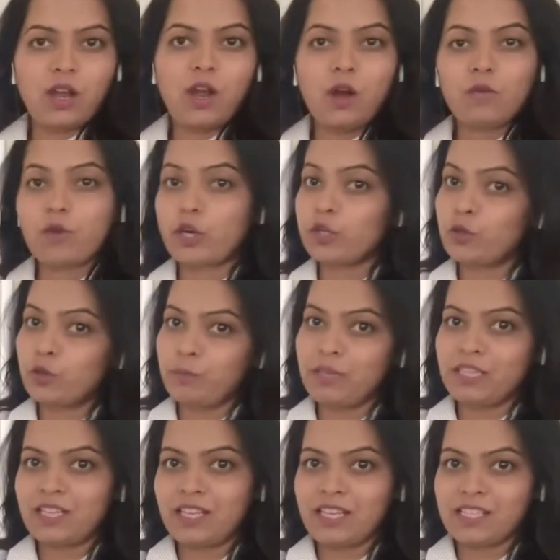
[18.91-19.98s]
What could be
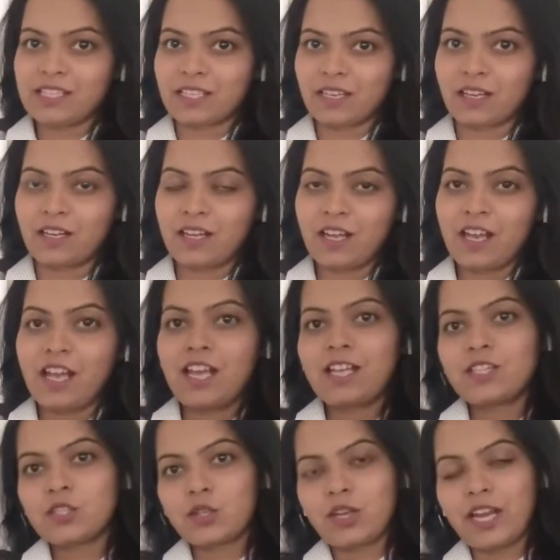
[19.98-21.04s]
the reason?
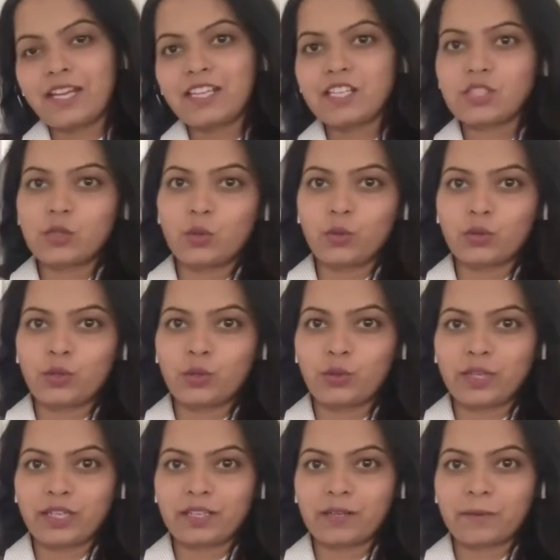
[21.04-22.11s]
So let us go through it.